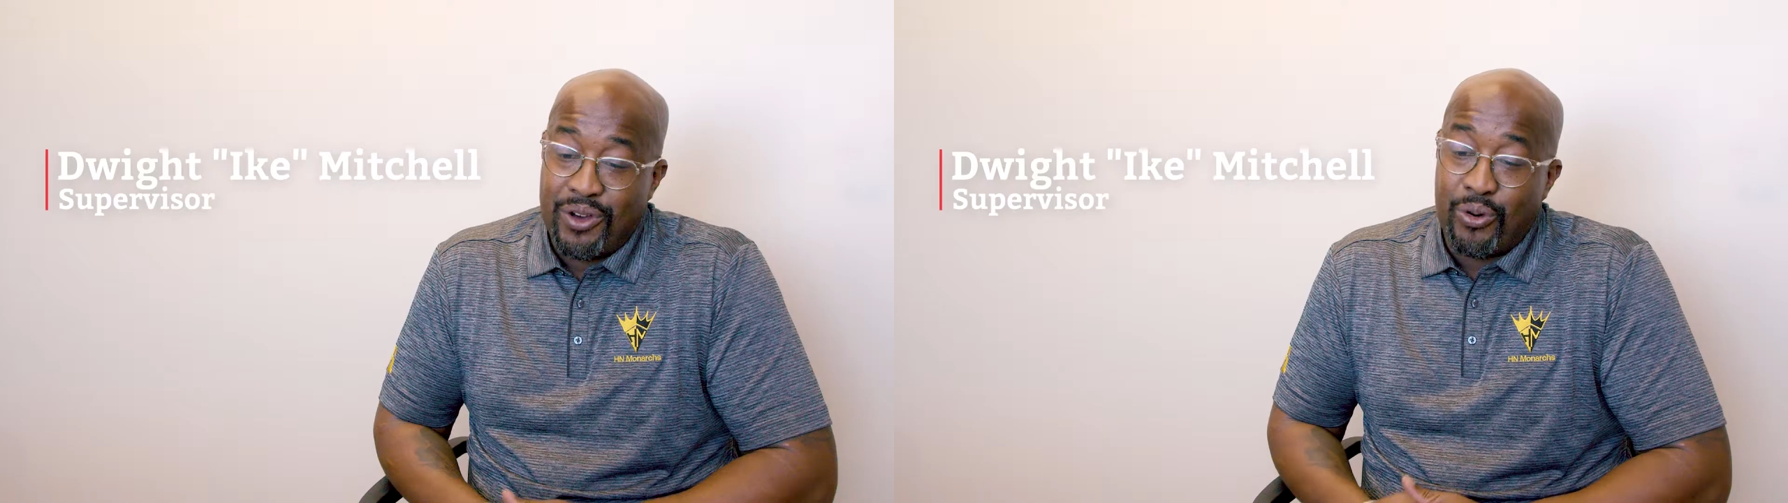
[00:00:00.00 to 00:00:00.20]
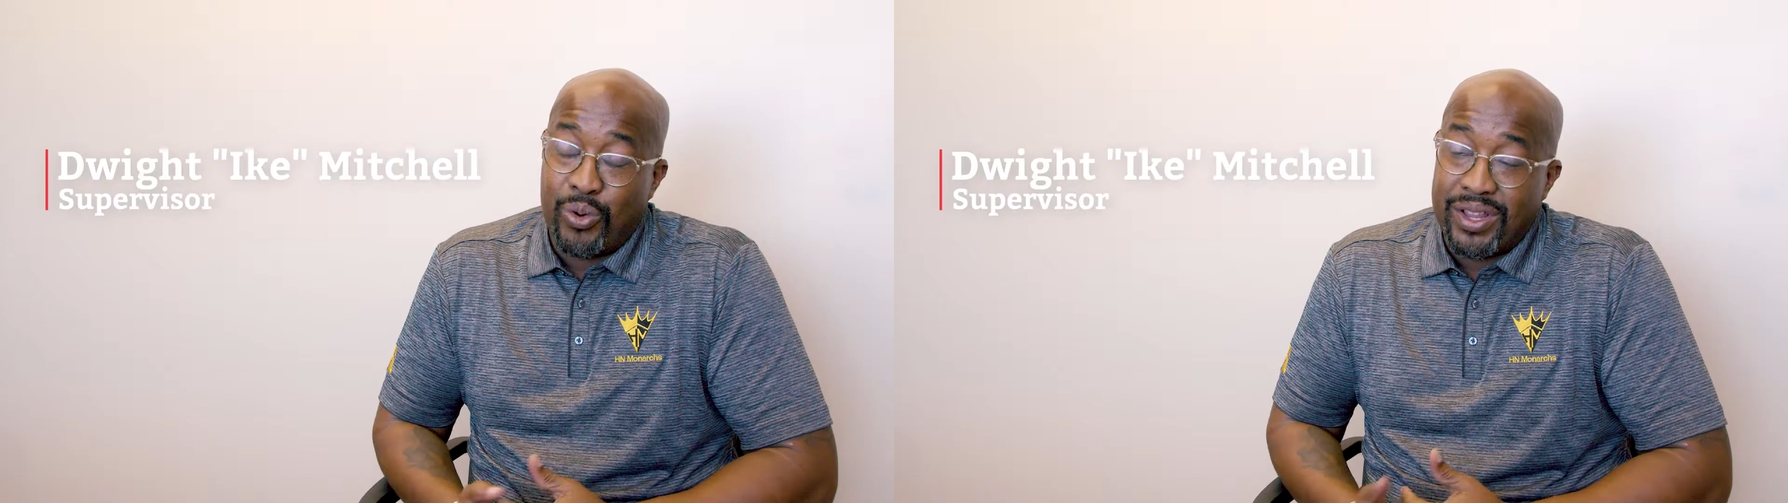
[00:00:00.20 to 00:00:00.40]

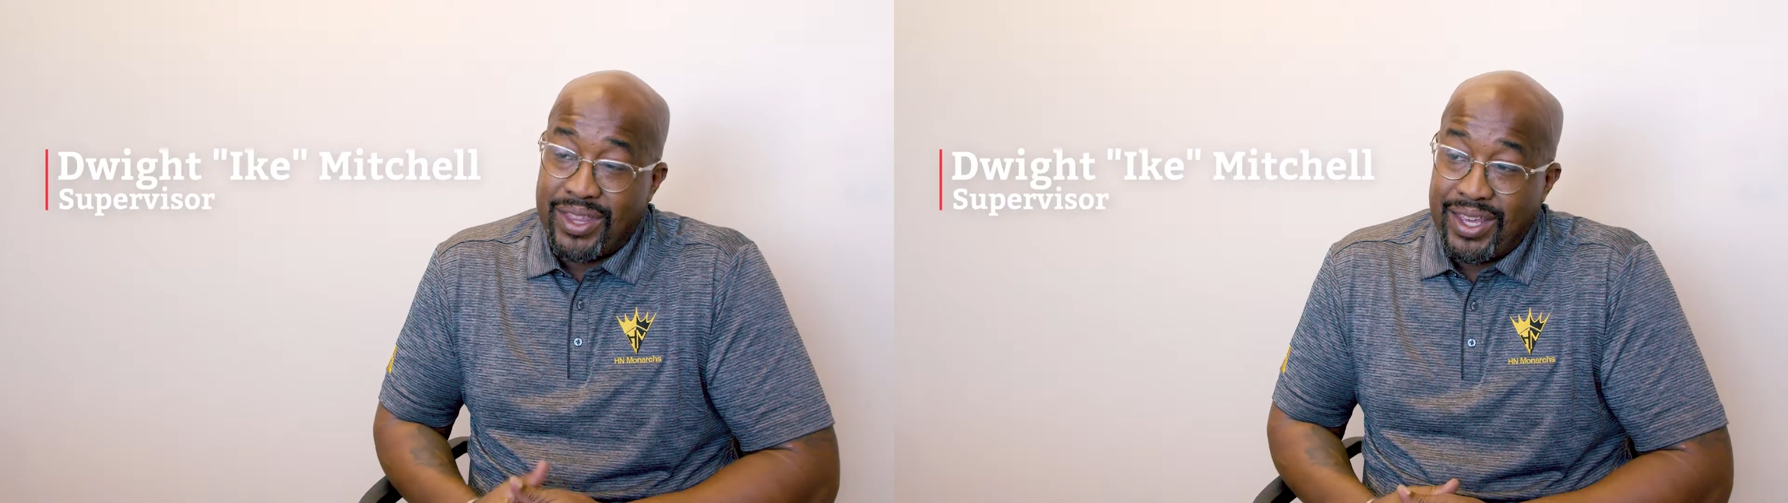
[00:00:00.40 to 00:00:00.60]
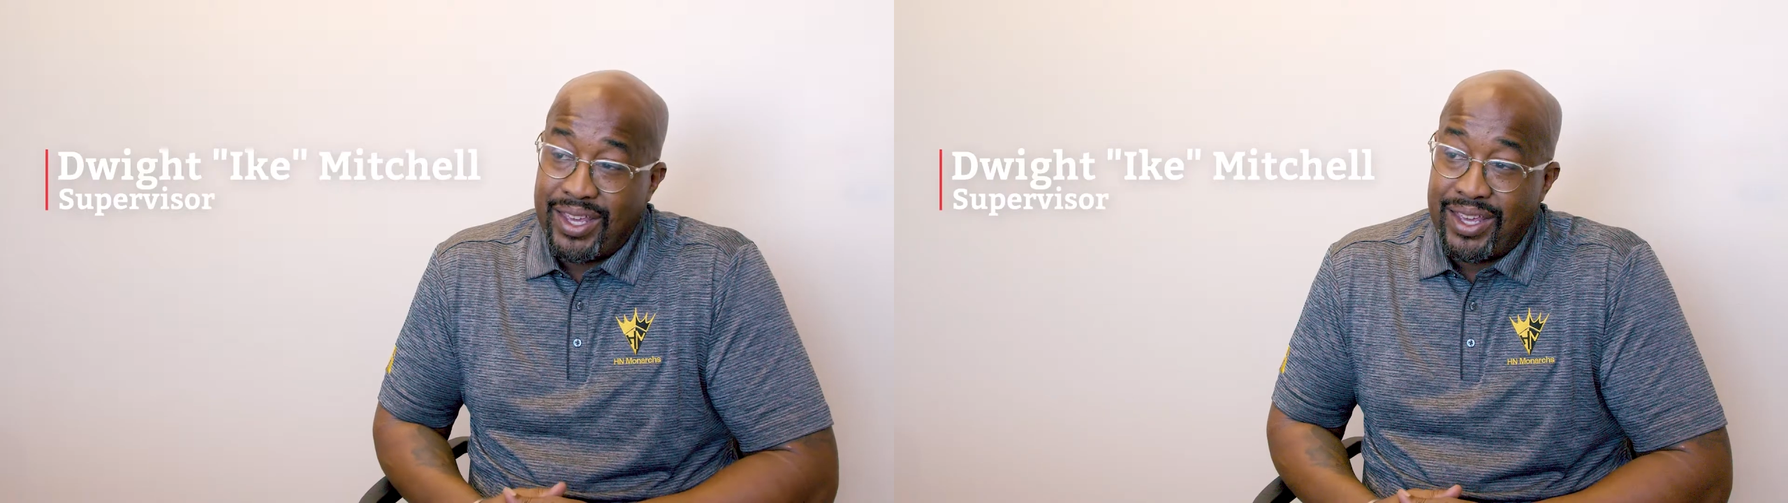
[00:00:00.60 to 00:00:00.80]
One
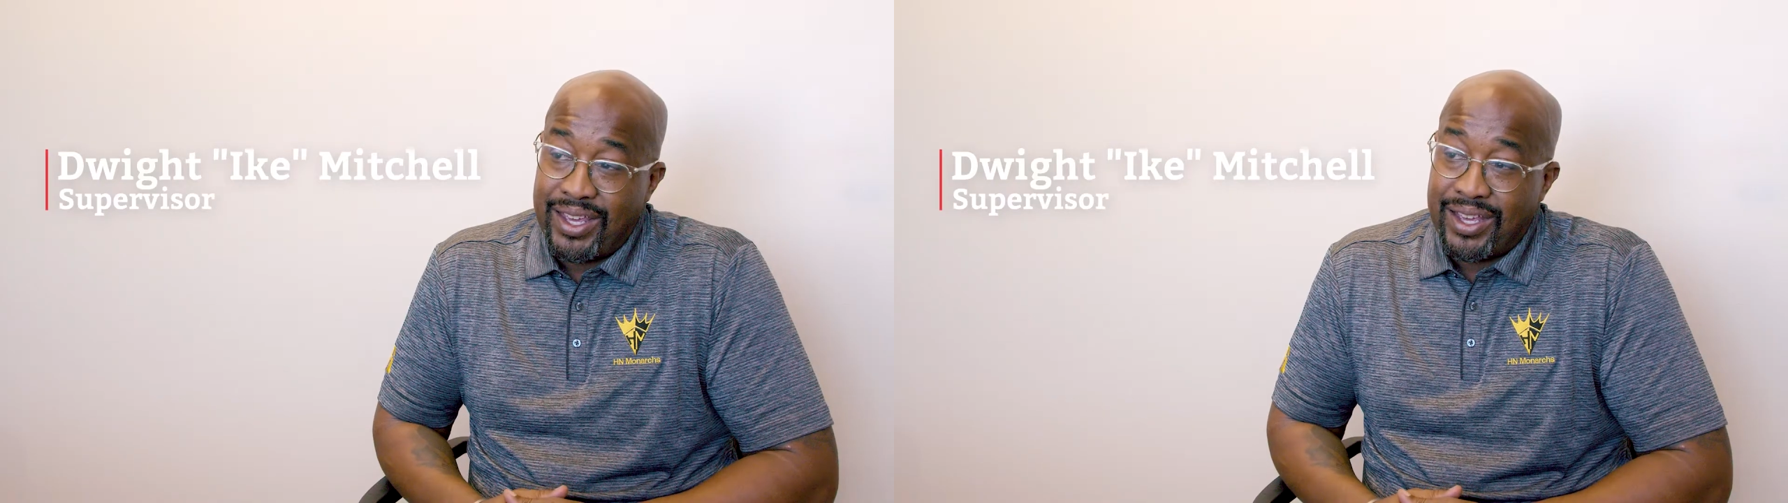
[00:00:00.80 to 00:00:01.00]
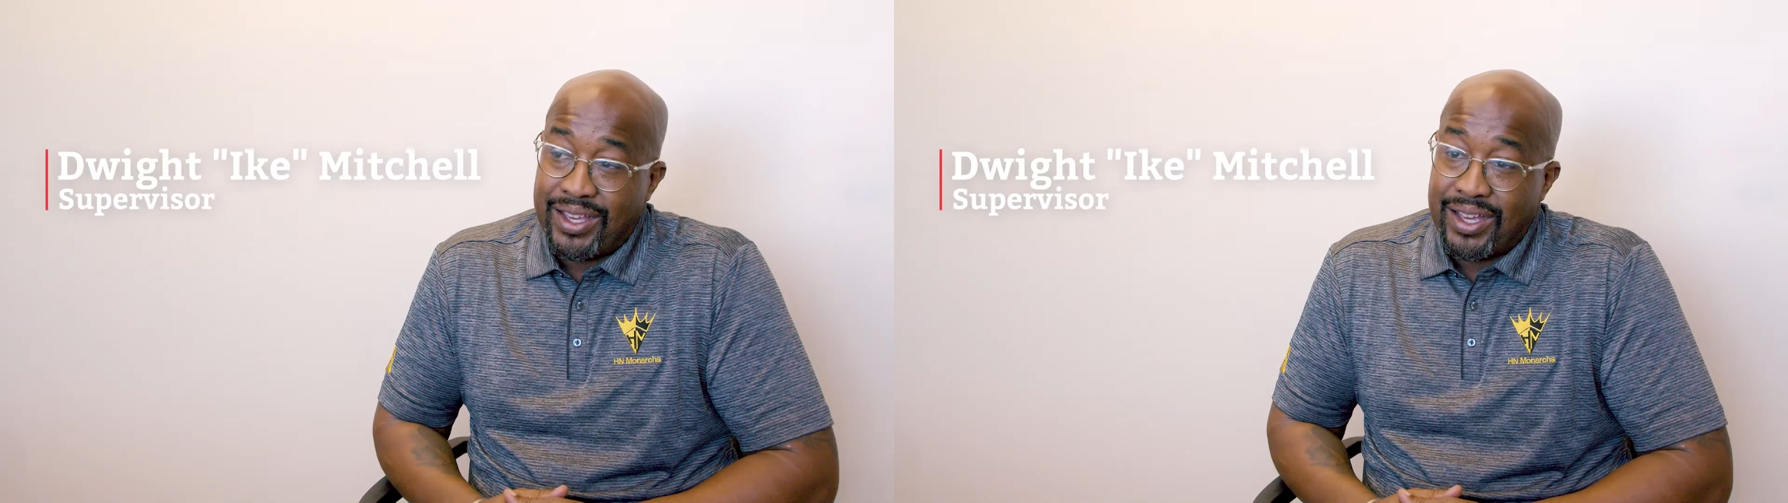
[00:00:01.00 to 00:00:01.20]

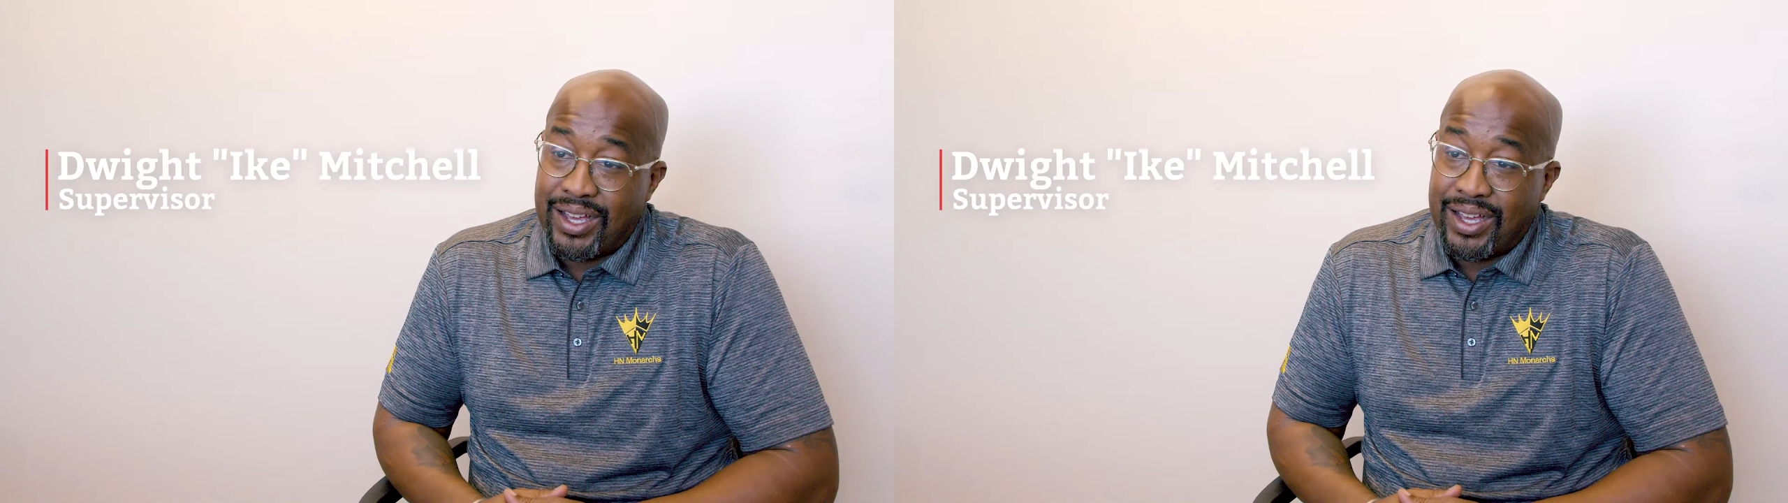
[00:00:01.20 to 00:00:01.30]
thing